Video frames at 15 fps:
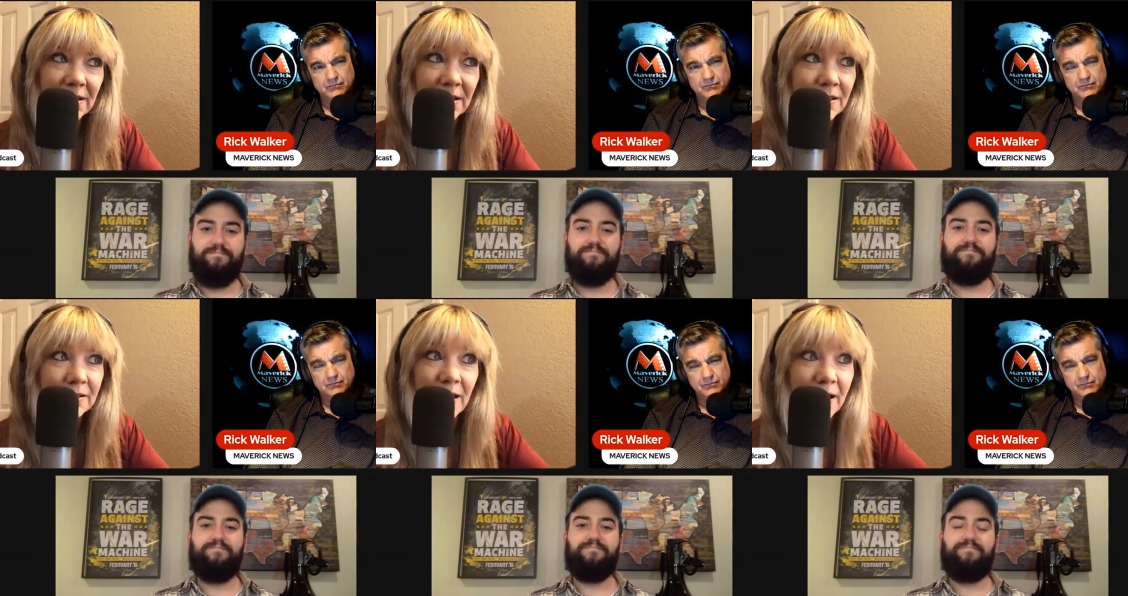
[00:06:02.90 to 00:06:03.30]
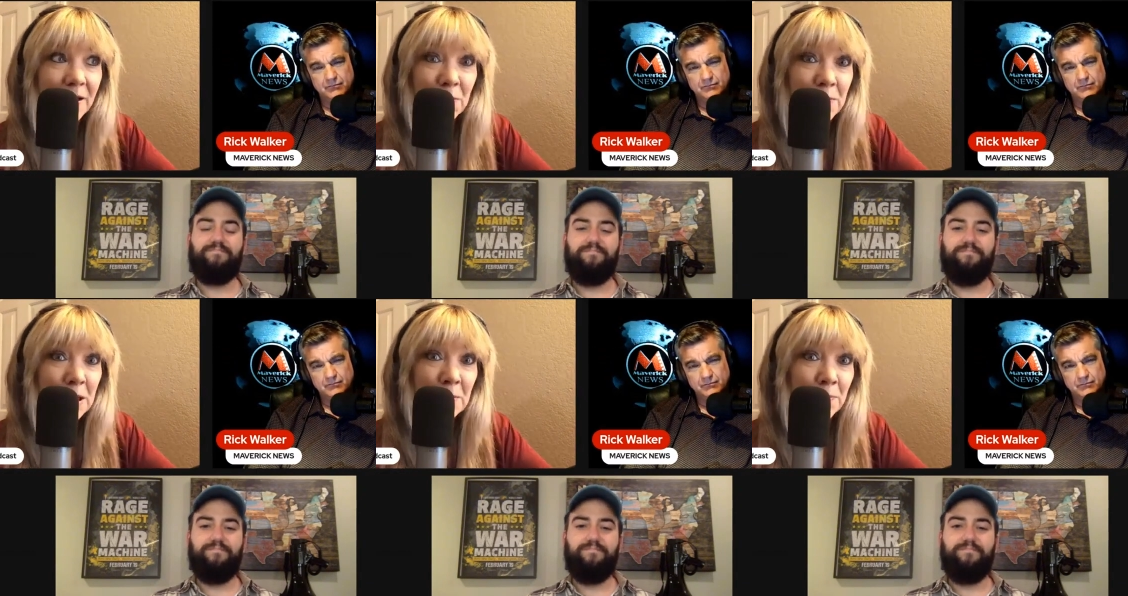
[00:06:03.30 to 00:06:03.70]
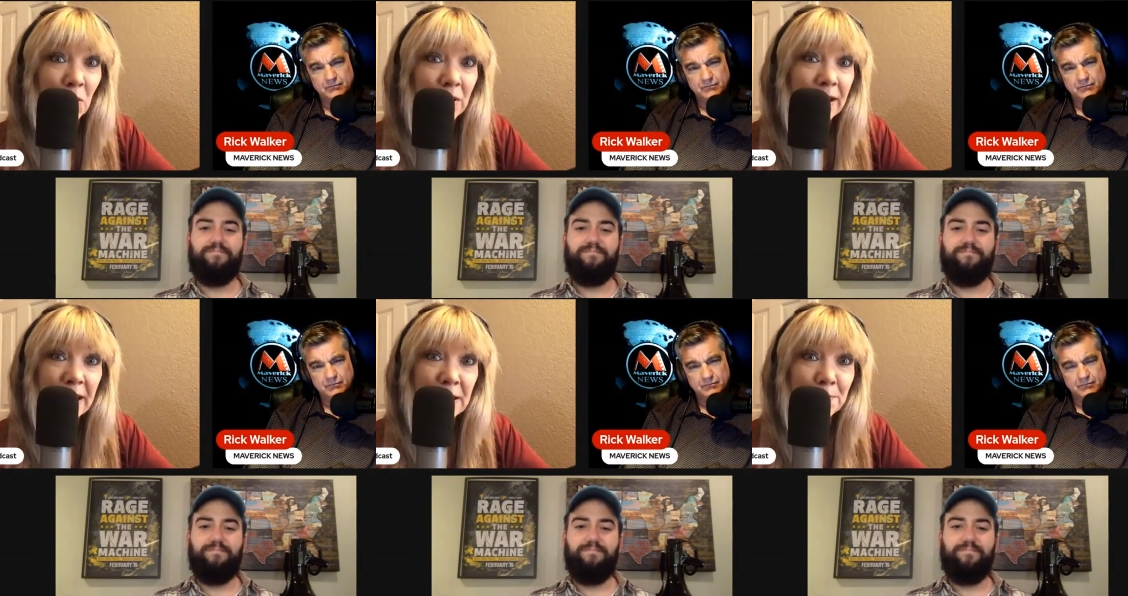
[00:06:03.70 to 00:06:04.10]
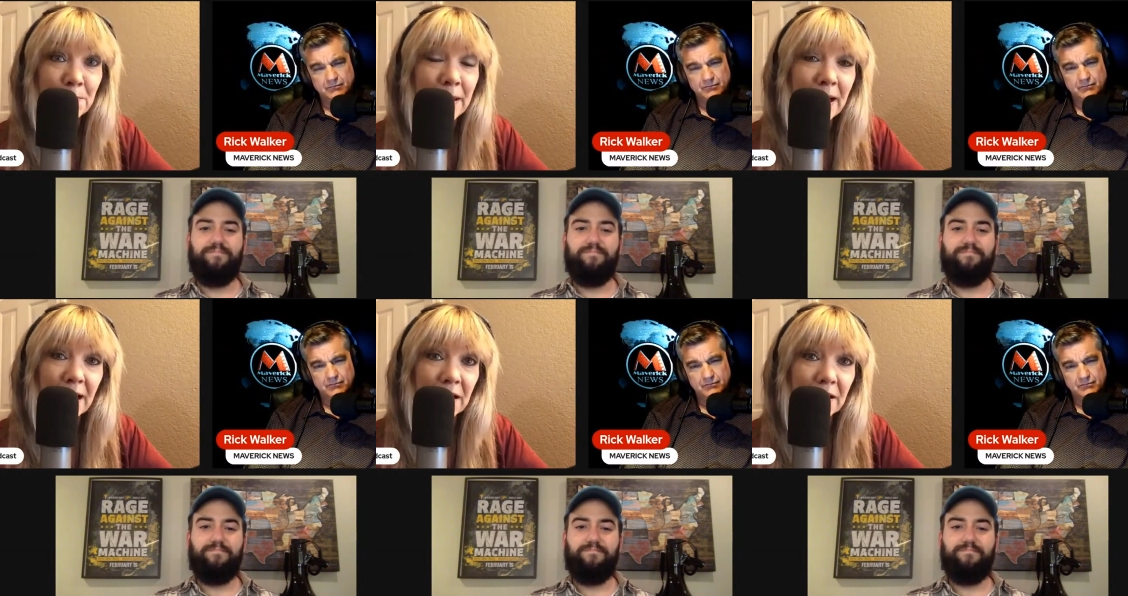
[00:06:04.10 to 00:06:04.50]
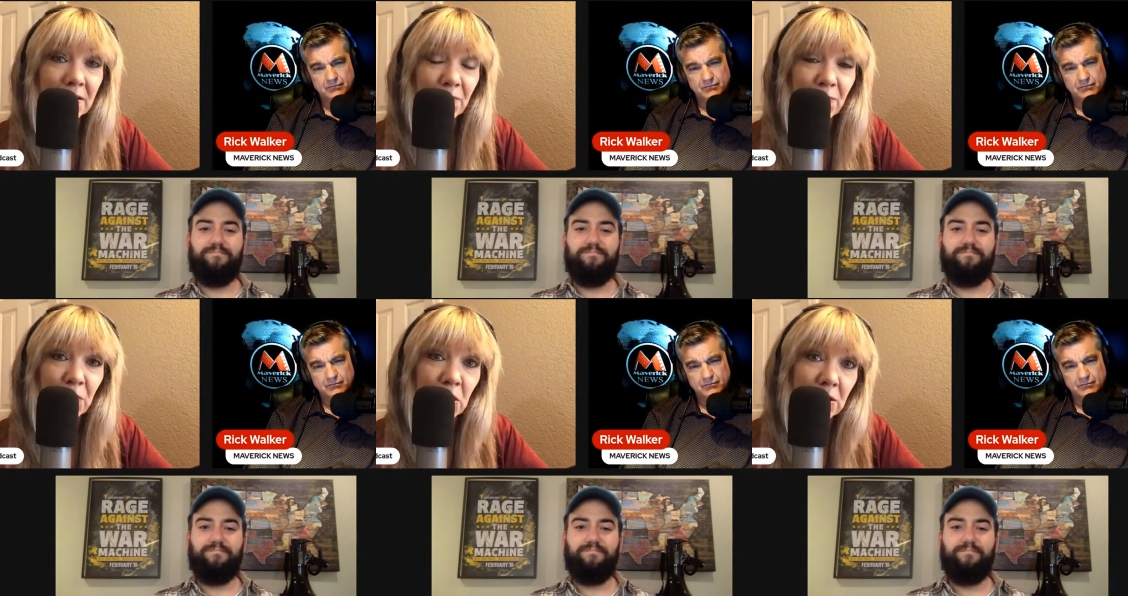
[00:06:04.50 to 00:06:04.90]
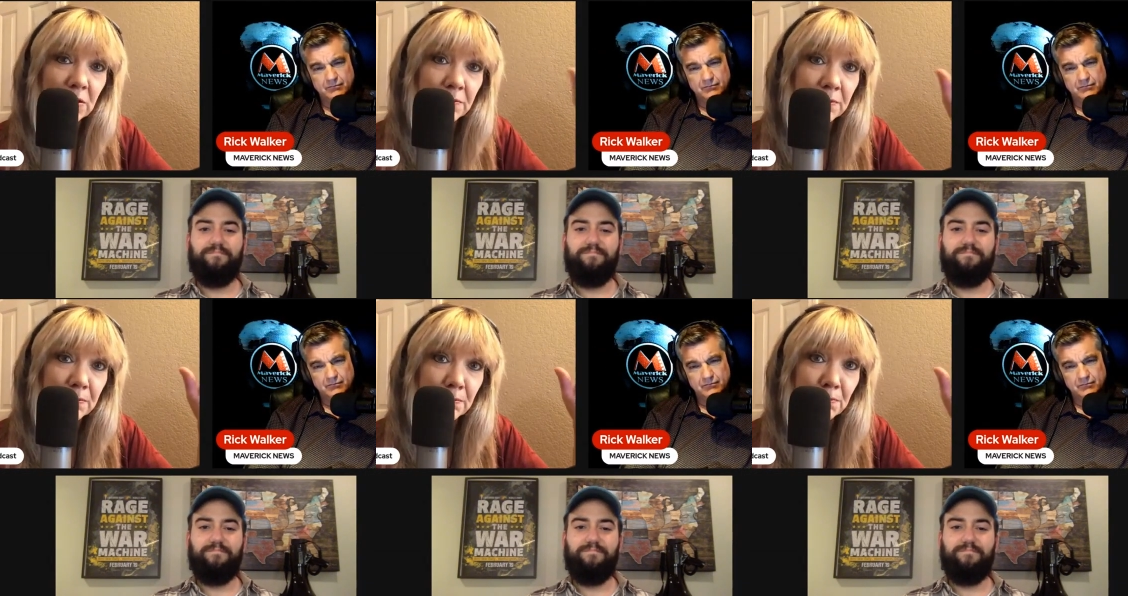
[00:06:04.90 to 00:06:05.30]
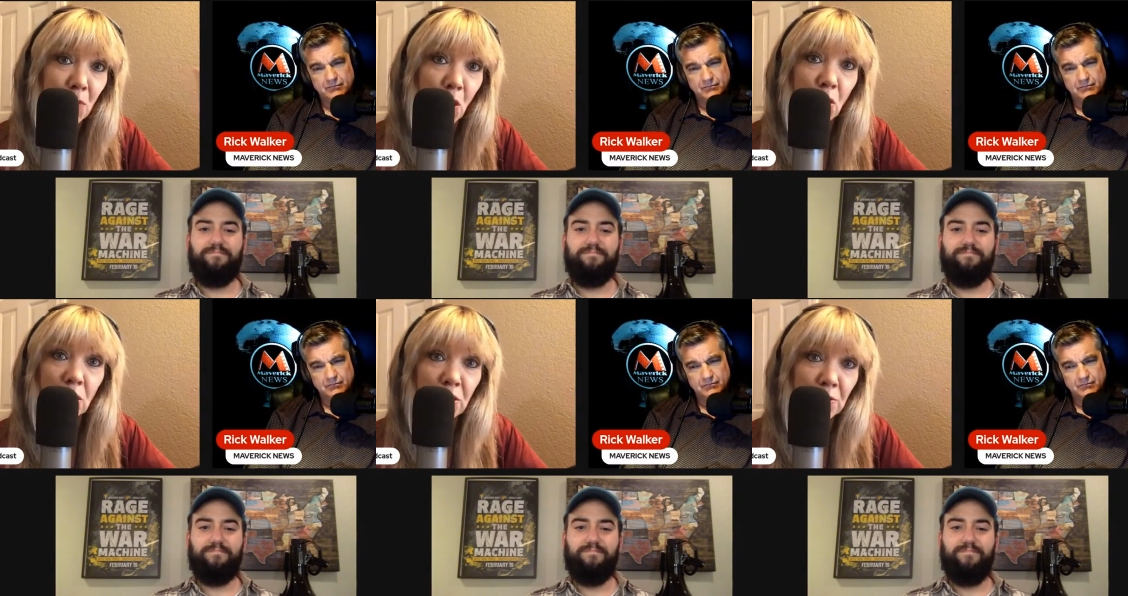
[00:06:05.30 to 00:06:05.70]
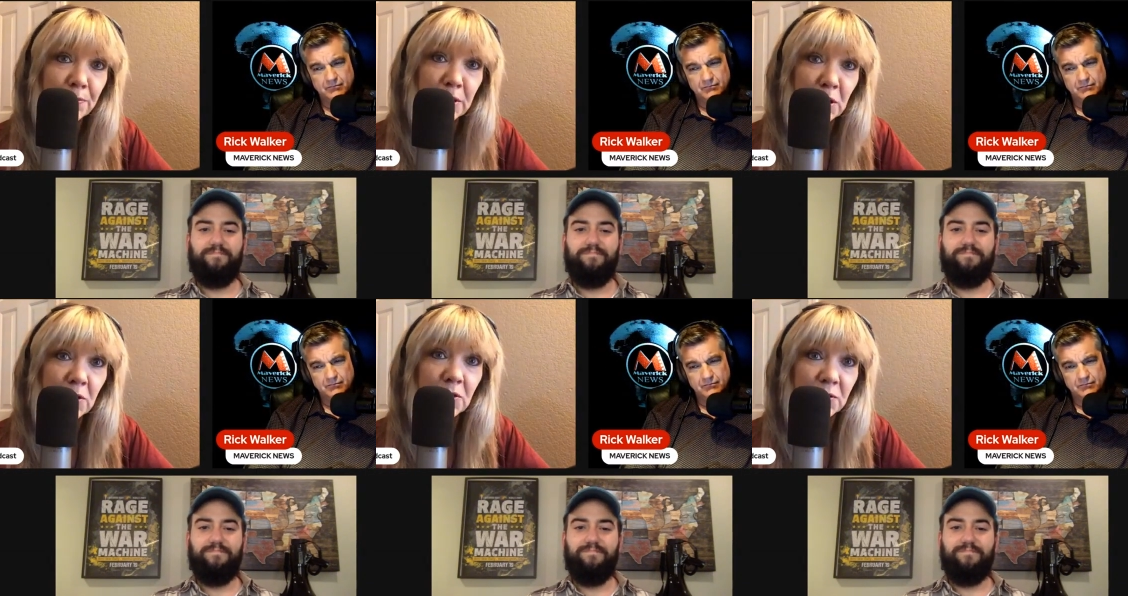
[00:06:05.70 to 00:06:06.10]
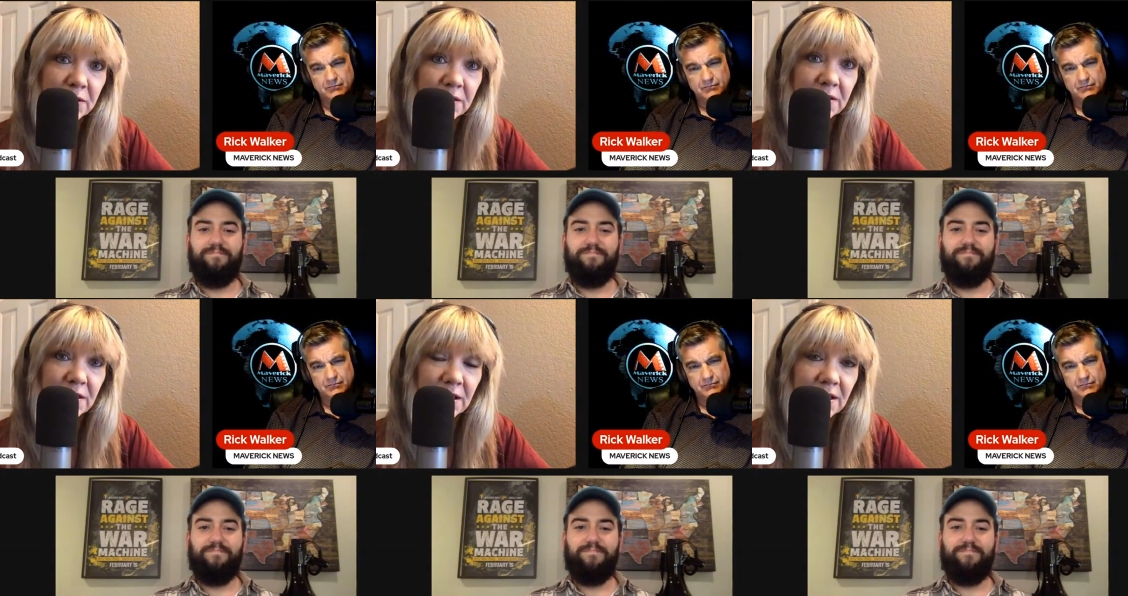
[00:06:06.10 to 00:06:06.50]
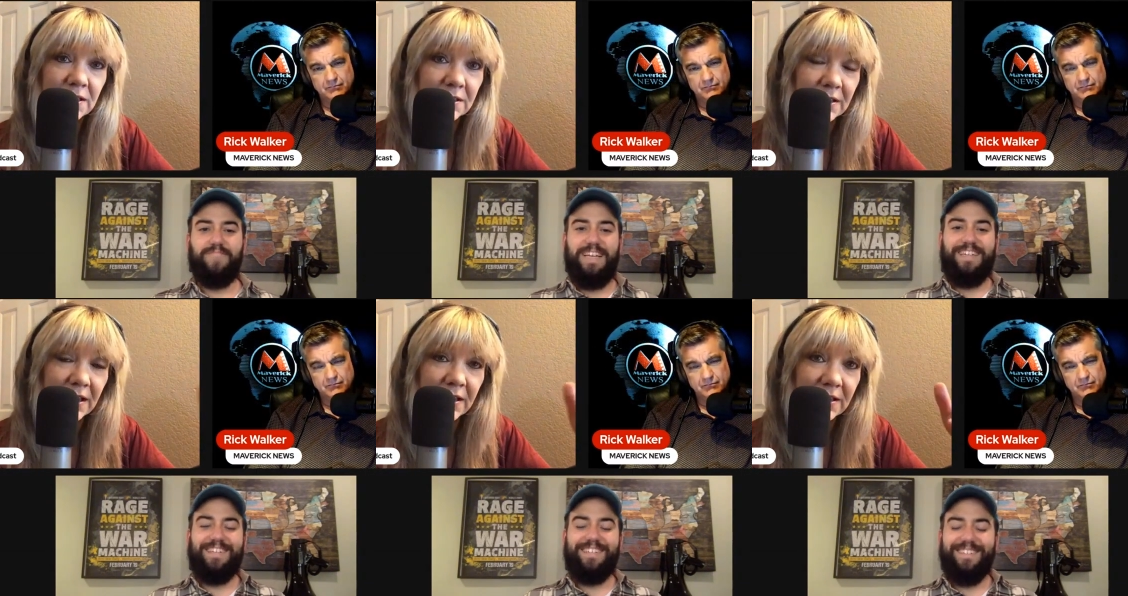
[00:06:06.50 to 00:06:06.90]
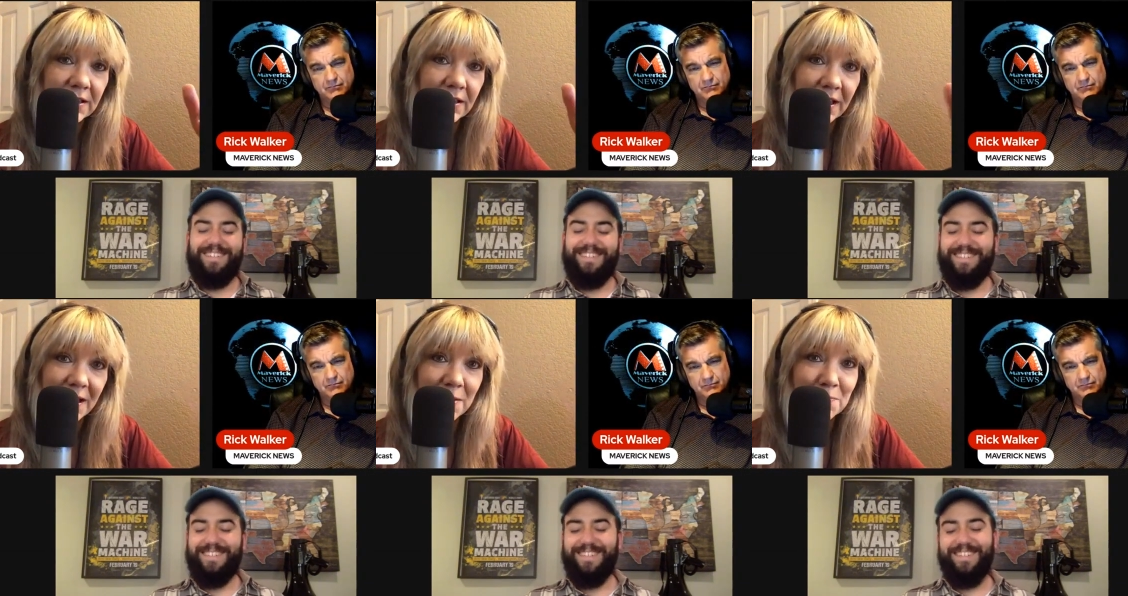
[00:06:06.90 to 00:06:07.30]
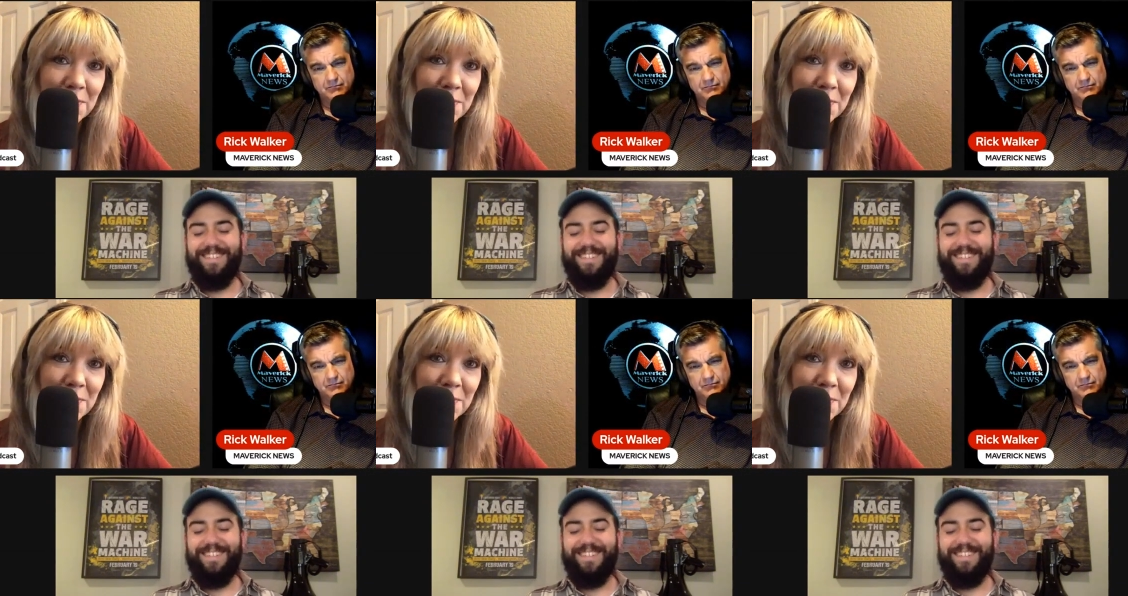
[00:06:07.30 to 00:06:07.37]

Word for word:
Speaker 1: a lot of people came back for more abuse. They they came